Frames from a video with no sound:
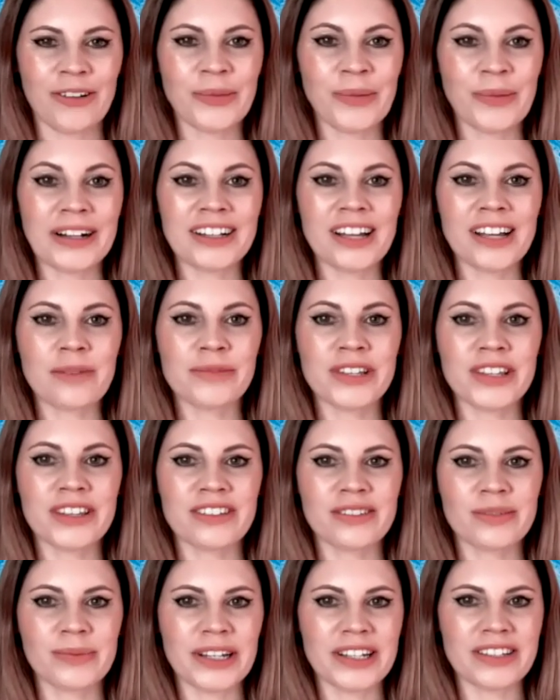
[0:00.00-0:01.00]
and welcome to
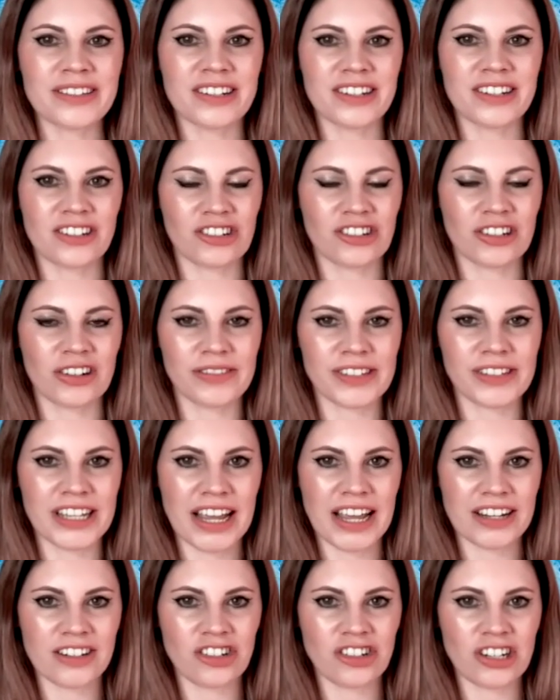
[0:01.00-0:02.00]
this week's edition of the
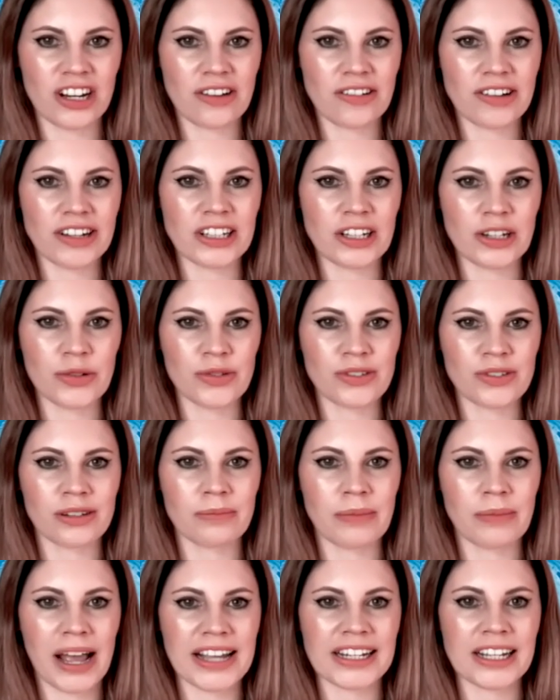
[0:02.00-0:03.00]
Engineering News and
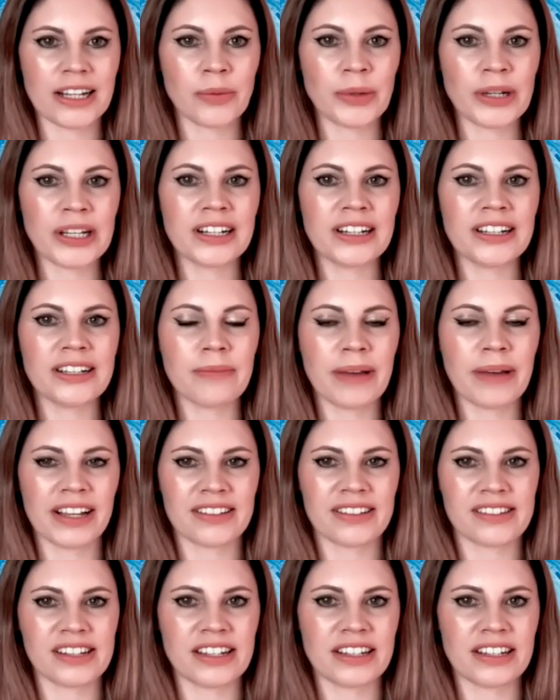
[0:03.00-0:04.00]
Mining Weekly
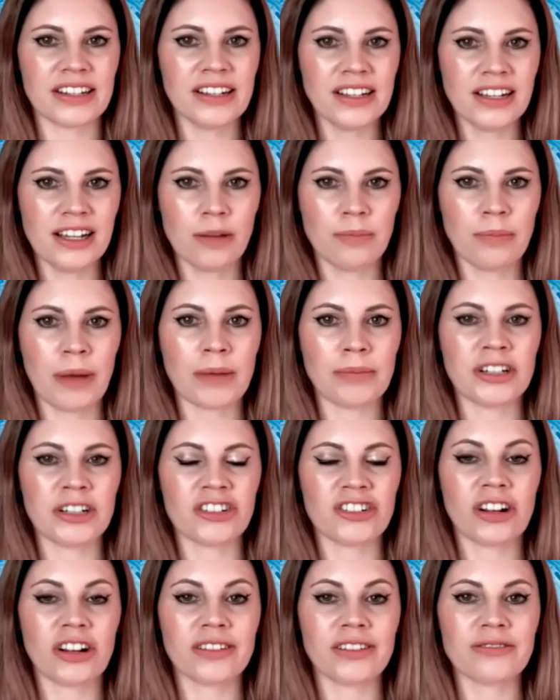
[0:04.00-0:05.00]
magazine,
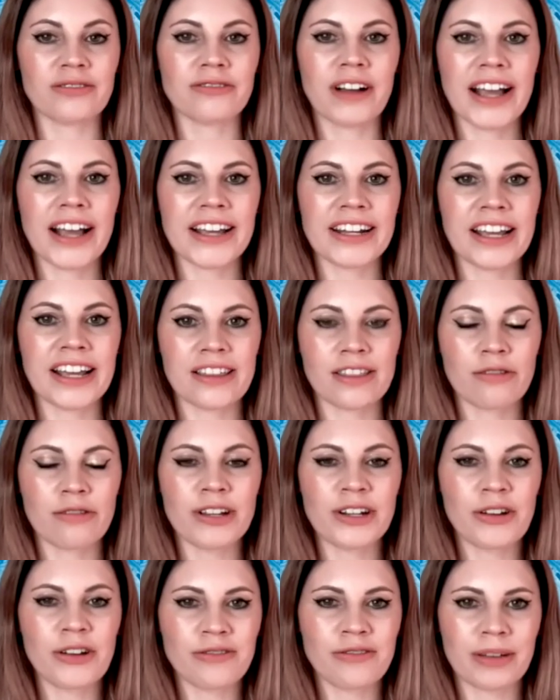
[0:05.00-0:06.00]
published on Friday, 3
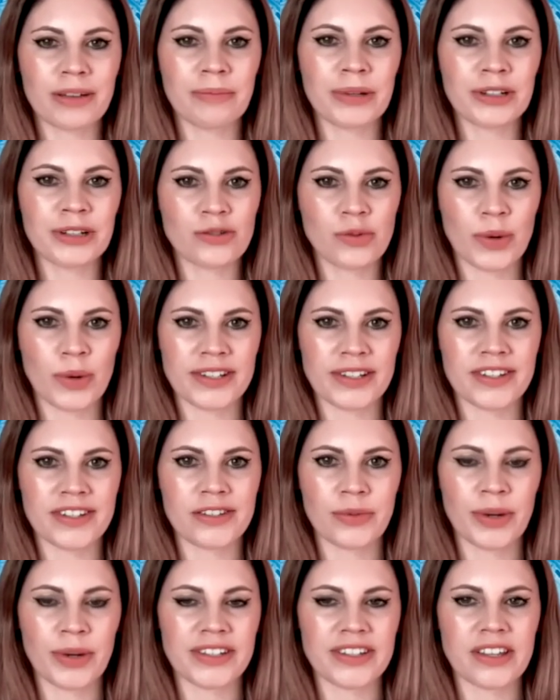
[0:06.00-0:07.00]
November
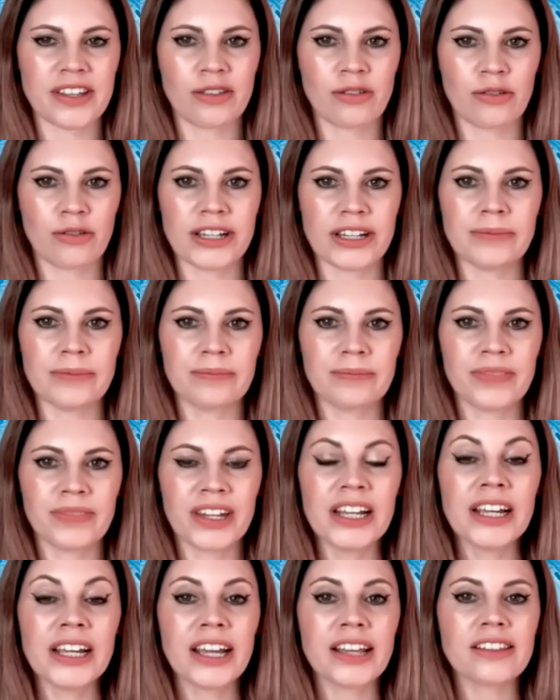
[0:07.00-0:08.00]
2023.
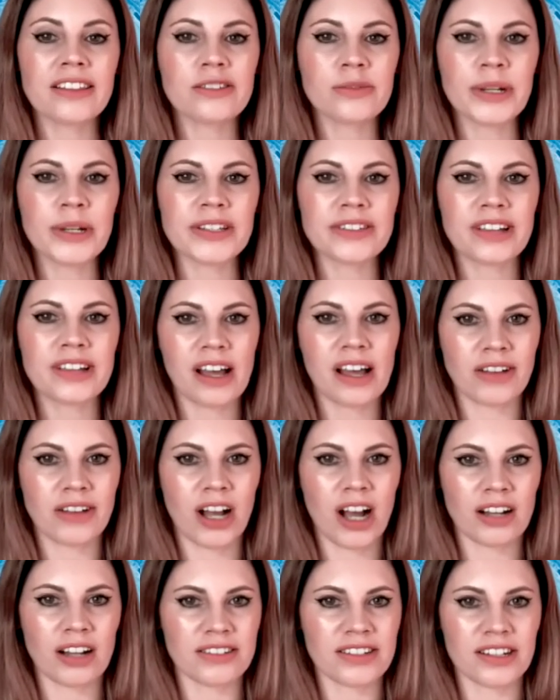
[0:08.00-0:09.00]
In this week's cover
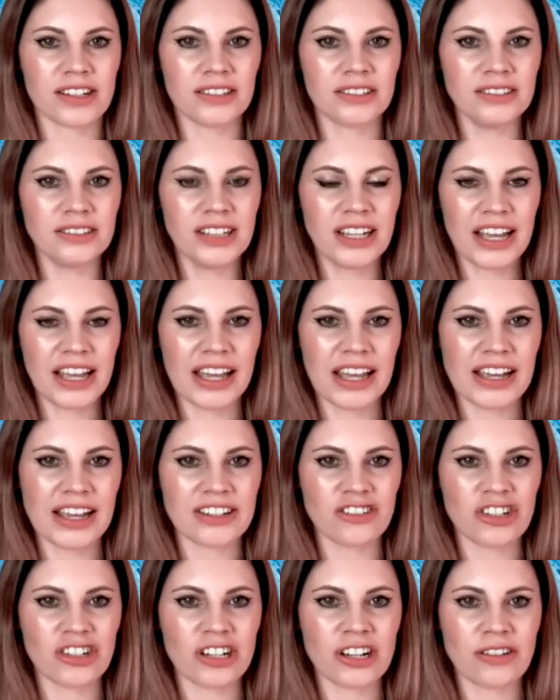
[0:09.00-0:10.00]
article,
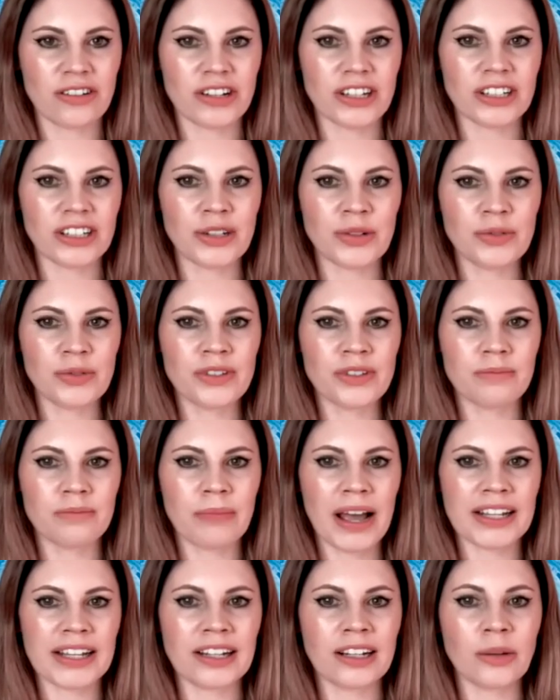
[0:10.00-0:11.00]
Engineering News and
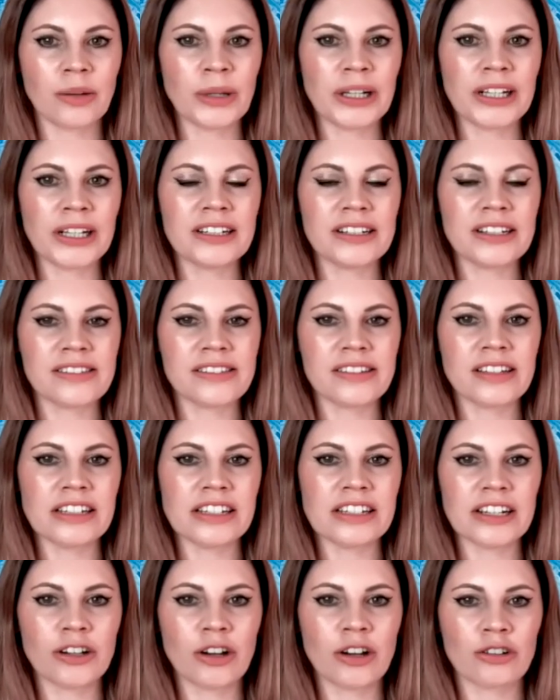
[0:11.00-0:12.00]
Mining Weekly
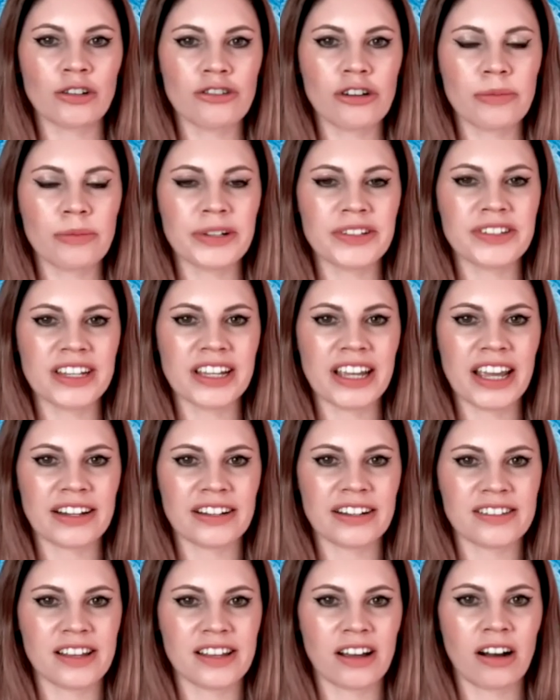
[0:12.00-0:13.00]
senior contributing
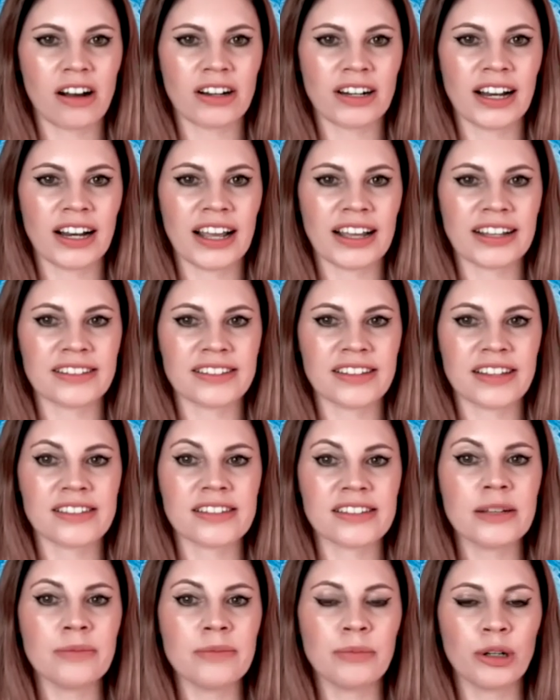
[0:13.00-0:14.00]
editor online
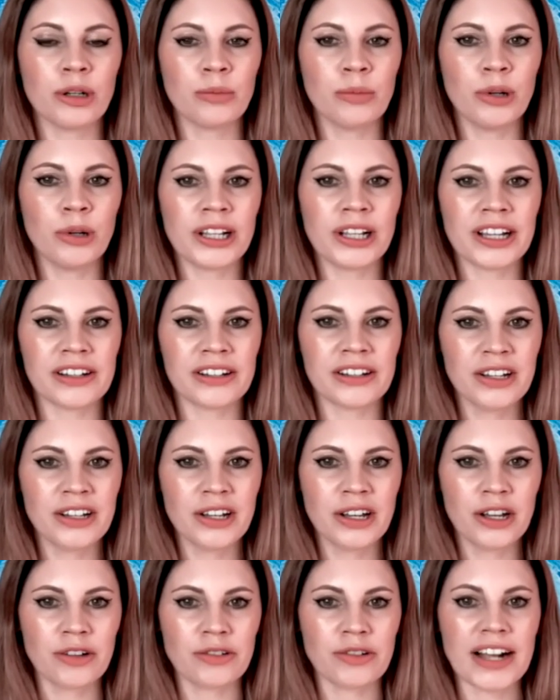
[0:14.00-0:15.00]
Tasneem Bulbulia
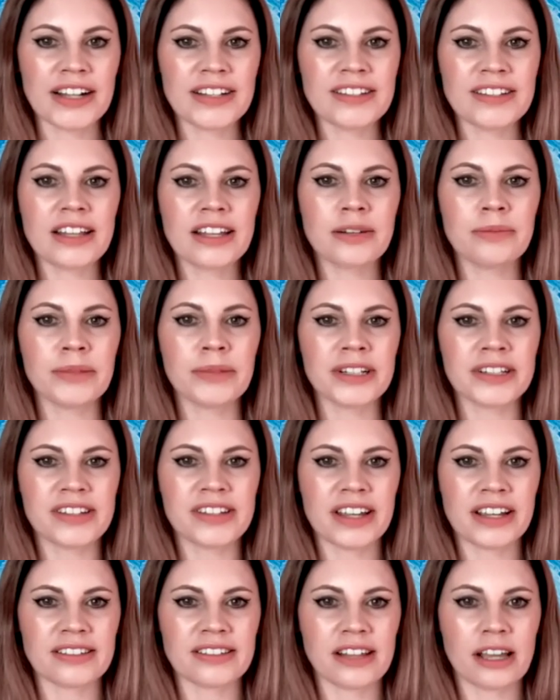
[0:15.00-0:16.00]
writes that
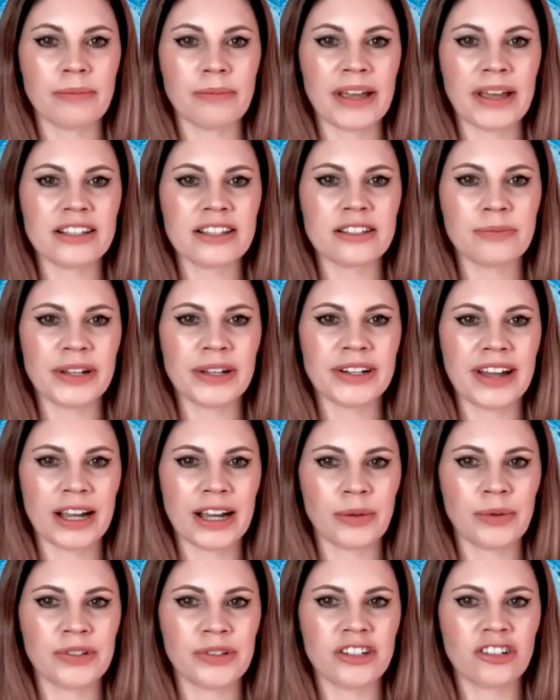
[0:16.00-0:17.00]
Mintek's AmazeMet
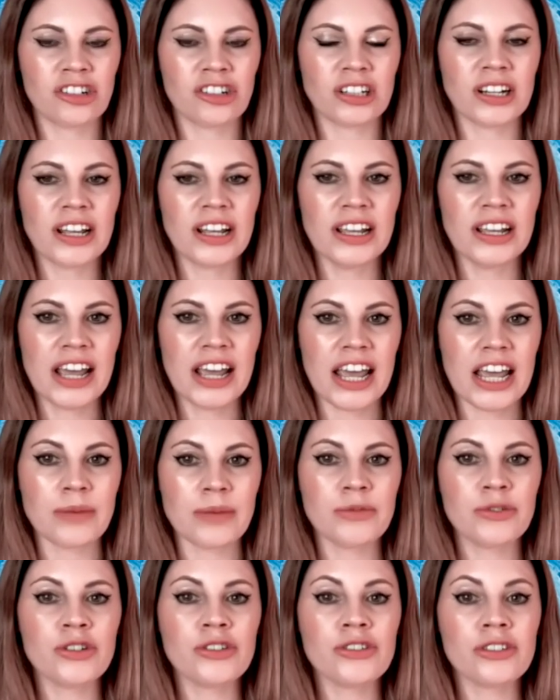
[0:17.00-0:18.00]
acquisition
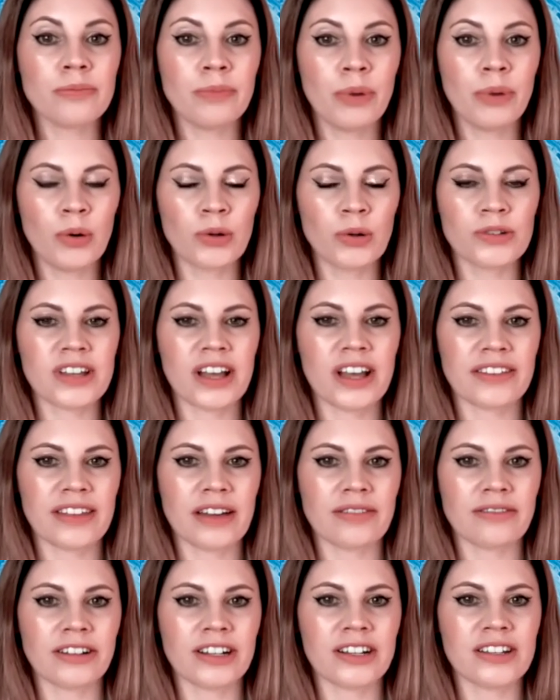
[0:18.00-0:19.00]
aims to support South
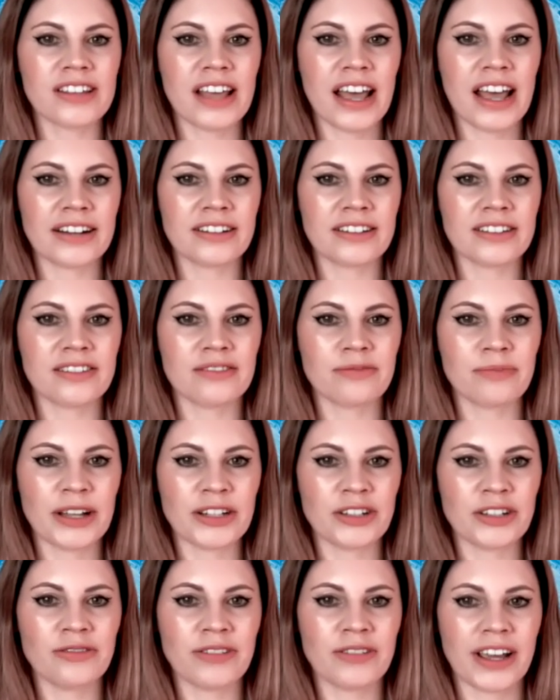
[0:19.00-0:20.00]
Africa's additive
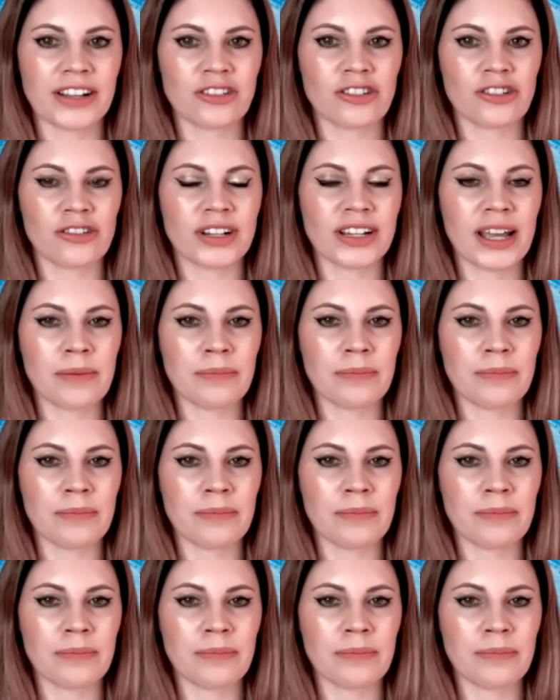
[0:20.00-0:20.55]
manufacturing